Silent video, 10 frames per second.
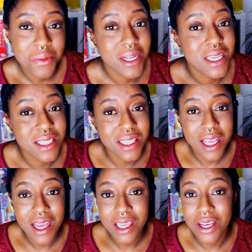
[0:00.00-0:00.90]
Please
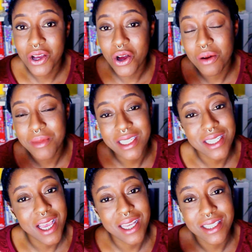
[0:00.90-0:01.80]
like, comment
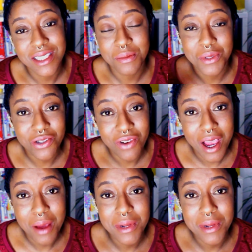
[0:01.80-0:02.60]
and subscribe.